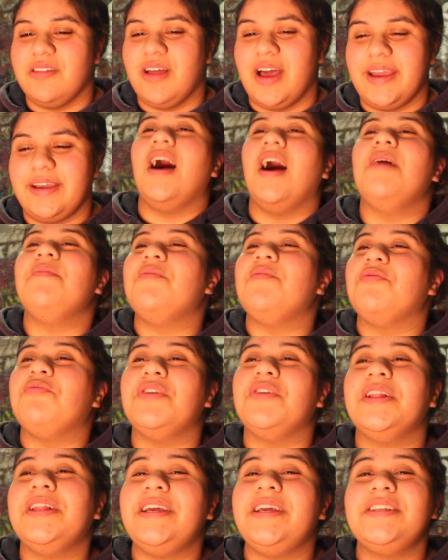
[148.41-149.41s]
Like, I'm
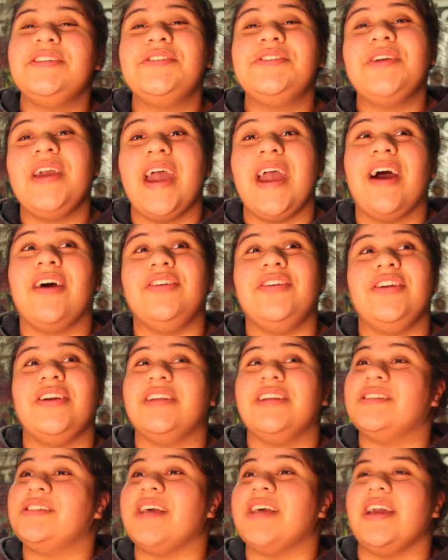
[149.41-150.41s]
really into how you
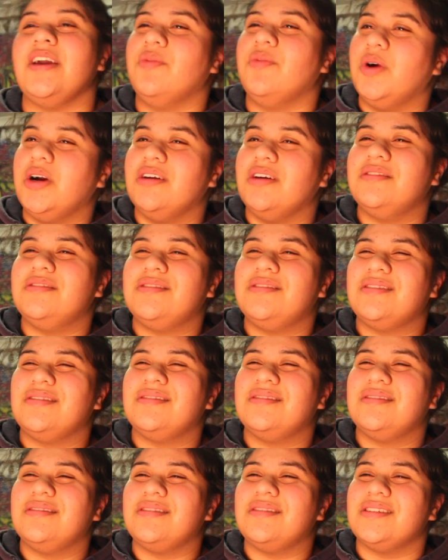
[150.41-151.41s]
can say your words.
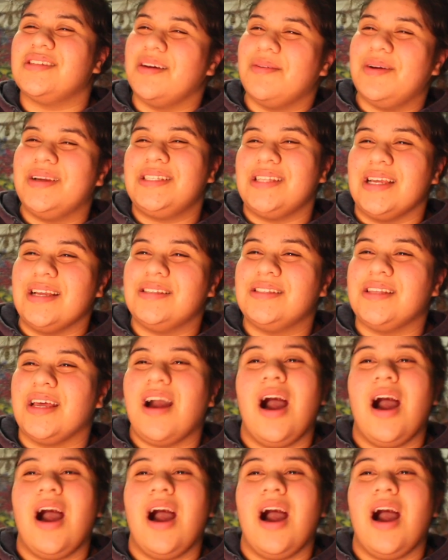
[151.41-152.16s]
Does that make sense?